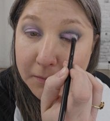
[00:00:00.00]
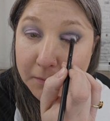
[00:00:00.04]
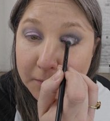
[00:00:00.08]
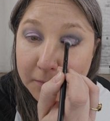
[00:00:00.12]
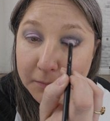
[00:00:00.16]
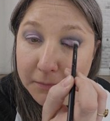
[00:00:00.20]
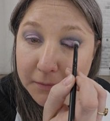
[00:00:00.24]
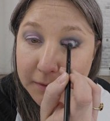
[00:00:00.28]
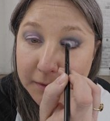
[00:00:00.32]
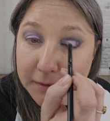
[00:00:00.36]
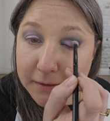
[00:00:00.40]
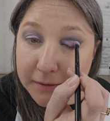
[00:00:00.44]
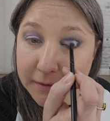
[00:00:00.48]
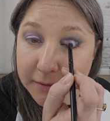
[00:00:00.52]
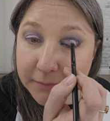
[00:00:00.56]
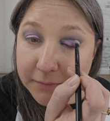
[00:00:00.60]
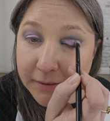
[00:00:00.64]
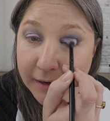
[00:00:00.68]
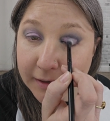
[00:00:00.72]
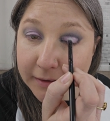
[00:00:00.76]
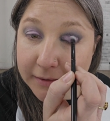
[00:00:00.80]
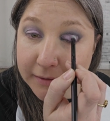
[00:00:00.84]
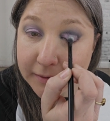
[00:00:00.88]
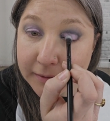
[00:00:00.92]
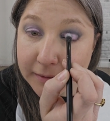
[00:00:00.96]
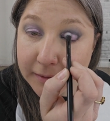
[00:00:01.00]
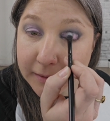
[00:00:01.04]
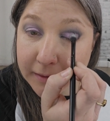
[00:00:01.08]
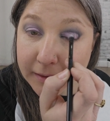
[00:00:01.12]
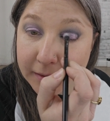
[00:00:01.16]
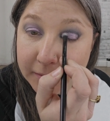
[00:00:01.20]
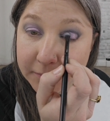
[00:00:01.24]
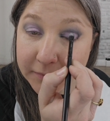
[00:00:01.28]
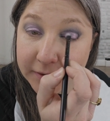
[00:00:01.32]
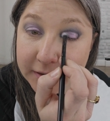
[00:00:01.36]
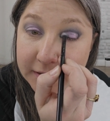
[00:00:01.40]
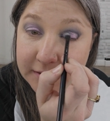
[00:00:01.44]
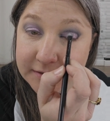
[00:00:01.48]
Really packing it in.
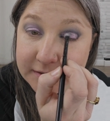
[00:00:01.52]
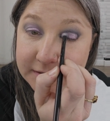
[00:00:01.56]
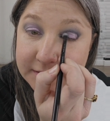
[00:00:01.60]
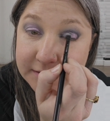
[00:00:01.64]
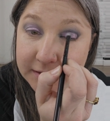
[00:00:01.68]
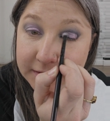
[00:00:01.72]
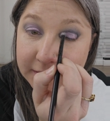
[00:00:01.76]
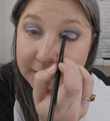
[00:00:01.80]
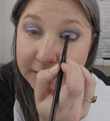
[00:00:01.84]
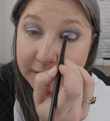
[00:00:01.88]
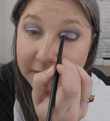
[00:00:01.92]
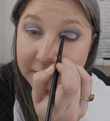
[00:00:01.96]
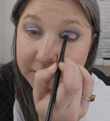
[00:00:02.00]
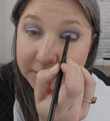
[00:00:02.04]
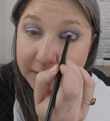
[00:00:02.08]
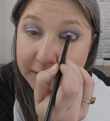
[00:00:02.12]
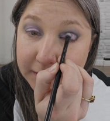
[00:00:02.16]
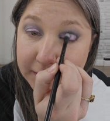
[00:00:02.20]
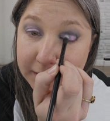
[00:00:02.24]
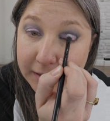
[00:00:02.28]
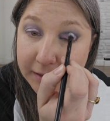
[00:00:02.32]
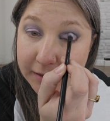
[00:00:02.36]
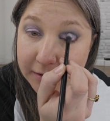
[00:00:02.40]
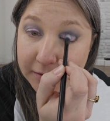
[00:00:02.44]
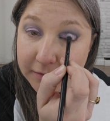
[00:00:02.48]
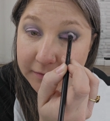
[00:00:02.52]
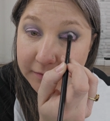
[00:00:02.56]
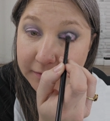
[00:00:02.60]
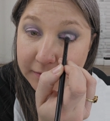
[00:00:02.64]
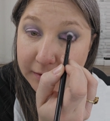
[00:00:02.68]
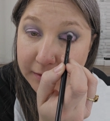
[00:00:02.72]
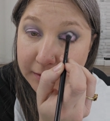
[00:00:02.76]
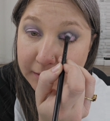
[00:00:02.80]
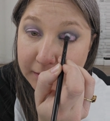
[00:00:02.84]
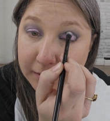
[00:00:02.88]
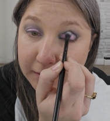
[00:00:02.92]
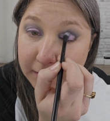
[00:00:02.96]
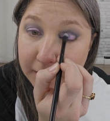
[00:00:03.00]
Because it's a little bit lighter
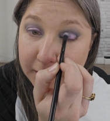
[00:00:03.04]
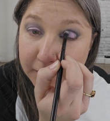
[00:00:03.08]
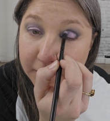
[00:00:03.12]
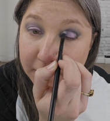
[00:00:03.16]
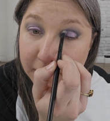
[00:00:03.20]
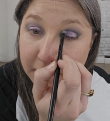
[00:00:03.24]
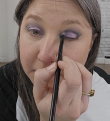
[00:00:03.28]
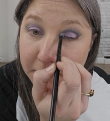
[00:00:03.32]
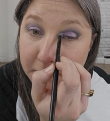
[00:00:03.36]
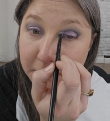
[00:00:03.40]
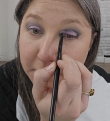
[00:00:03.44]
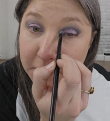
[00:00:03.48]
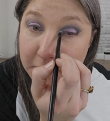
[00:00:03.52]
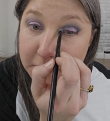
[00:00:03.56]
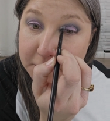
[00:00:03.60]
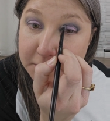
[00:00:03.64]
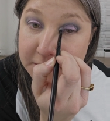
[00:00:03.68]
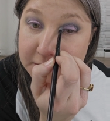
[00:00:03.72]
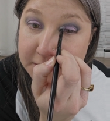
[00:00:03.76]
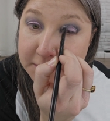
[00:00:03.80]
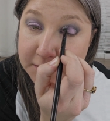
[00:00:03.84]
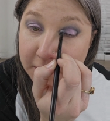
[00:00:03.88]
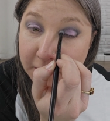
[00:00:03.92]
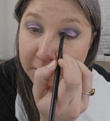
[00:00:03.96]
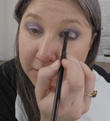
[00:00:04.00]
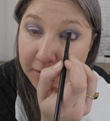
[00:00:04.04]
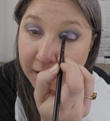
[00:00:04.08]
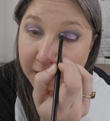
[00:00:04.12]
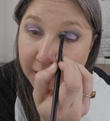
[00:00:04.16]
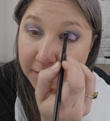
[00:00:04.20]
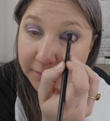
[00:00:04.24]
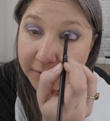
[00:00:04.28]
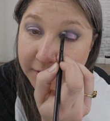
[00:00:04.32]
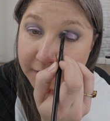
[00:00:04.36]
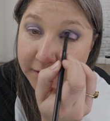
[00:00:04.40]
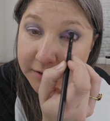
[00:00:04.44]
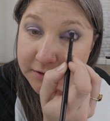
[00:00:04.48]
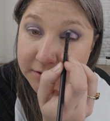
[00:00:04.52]
than the Moonstone, I'm
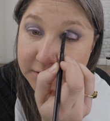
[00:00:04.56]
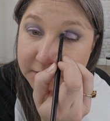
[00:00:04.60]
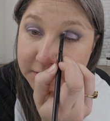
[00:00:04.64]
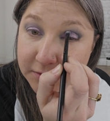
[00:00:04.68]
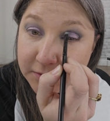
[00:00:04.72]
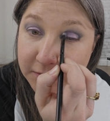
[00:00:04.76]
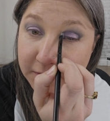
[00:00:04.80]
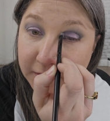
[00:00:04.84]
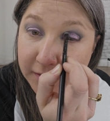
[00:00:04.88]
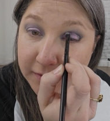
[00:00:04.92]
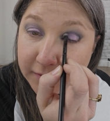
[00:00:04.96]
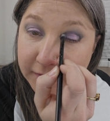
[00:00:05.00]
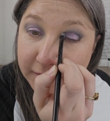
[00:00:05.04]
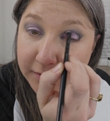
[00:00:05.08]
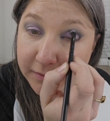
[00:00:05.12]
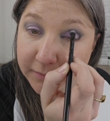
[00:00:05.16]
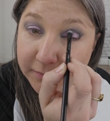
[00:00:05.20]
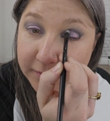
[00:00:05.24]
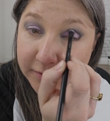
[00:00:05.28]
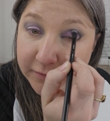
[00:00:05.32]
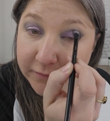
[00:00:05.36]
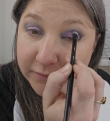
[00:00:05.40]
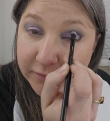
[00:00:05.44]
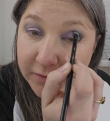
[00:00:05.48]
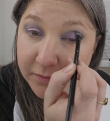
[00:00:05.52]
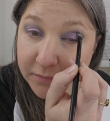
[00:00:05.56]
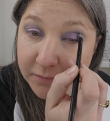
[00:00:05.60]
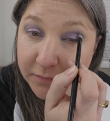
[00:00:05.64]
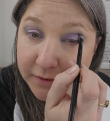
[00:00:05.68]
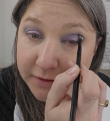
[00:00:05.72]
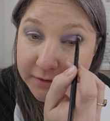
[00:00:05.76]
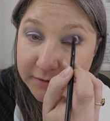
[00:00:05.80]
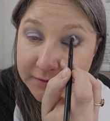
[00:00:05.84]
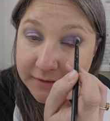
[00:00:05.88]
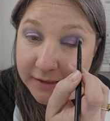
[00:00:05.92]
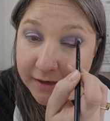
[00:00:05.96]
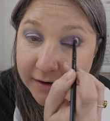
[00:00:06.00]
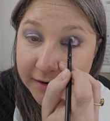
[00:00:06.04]
going to do a little bit of a
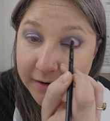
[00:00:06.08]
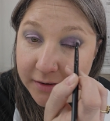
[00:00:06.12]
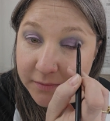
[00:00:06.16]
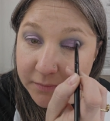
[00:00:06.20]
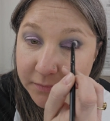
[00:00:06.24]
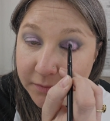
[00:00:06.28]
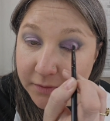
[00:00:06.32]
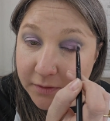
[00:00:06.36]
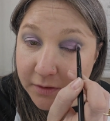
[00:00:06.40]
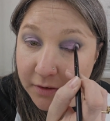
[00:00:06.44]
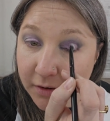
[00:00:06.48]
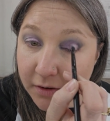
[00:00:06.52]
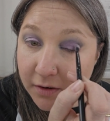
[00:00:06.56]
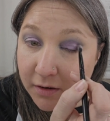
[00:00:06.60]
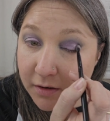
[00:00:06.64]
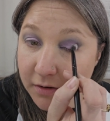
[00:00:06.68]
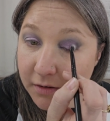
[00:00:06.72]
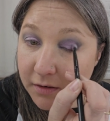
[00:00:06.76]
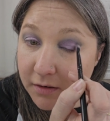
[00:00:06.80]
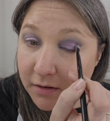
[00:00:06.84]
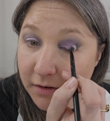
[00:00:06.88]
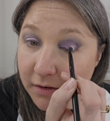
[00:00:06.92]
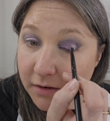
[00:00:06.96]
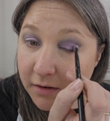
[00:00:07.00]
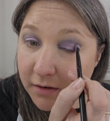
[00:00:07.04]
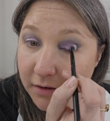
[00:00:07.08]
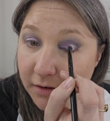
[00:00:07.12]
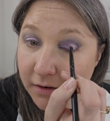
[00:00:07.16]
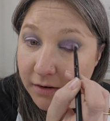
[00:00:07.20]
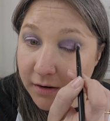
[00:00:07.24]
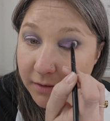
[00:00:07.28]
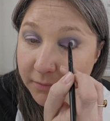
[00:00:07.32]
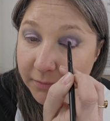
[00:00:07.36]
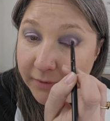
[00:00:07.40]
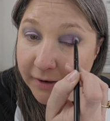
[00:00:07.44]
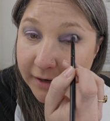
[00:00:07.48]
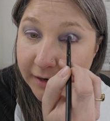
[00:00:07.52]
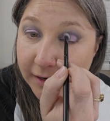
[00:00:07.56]
build up on
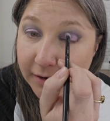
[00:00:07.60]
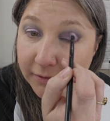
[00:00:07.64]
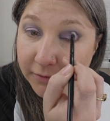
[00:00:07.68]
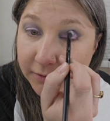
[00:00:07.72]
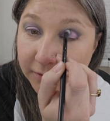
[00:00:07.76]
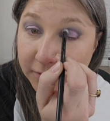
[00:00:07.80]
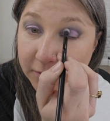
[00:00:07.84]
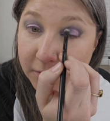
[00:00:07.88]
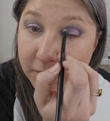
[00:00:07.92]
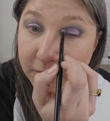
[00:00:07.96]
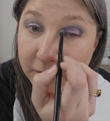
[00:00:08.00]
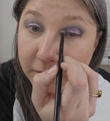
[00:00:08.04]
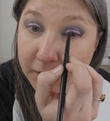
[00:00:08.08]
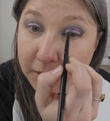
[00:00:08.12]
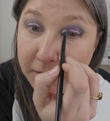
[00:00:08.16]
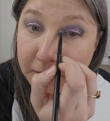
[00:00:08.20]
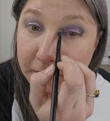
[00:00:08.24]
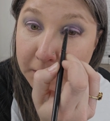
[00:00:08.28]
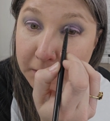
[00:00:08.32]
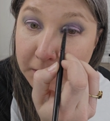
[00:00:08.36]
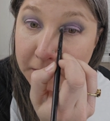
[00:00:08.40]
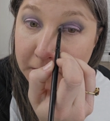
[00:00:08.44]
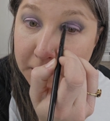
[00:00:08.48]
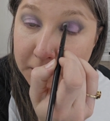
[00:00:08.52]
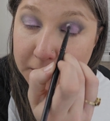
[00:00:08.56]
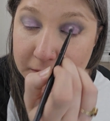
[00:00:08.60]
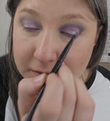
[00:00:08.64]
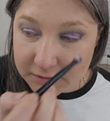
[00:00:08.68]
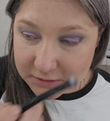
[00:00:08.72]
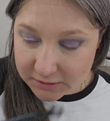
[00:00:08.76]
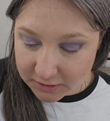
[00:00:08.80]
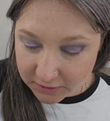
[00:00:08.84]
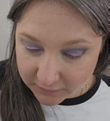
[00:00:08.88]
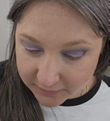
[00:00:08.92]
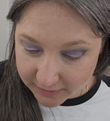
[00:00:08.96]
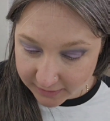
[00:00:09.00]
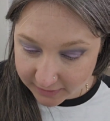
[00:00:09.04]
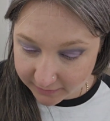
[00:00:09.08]
my outer corner to
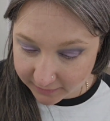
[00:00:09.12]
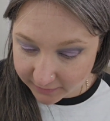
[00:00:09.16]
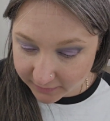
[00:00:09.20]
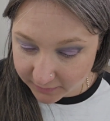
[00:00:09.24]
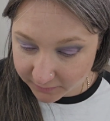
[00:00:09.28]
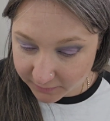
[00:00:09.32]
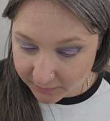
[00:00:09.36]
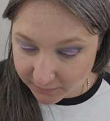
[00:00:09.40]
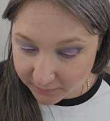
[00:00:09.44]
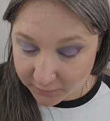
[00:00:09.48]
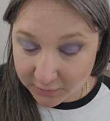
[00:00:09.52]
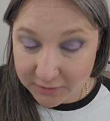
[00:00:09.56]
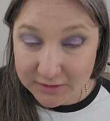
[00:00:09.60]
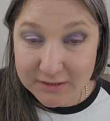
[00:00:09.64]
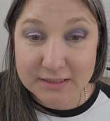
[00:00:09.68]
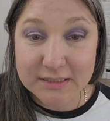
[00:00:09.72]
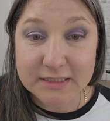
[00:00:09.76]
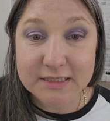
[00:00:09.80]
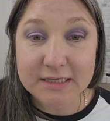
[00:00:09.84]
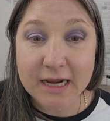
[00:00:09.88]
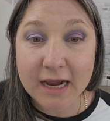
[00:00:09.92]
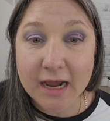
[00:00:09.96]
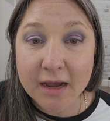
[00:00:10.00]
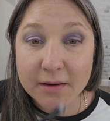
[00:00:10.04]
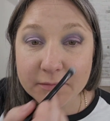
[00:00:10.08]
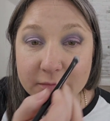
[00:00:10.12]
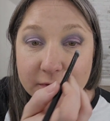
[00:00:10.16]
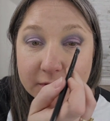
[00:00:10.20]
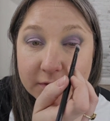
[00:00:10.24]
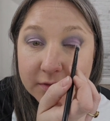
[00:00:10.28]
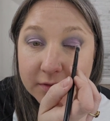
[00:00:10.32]
create a little bit more depth